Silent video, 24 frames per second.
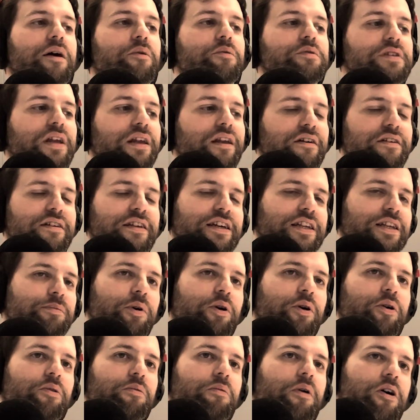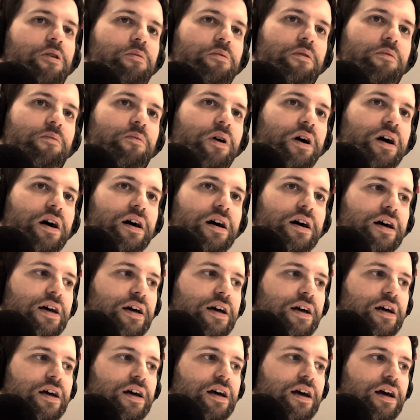was a lightning in a bottle moment where
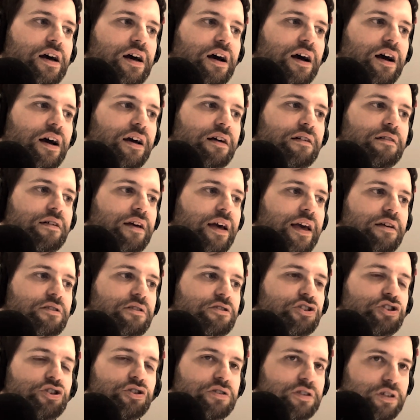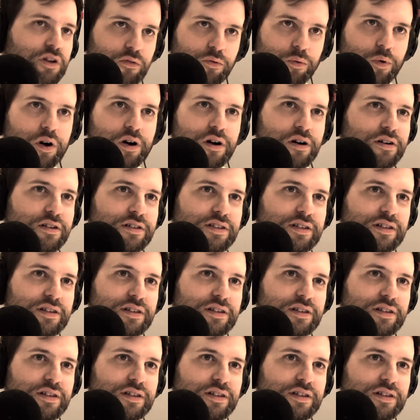it shouldn't have worked,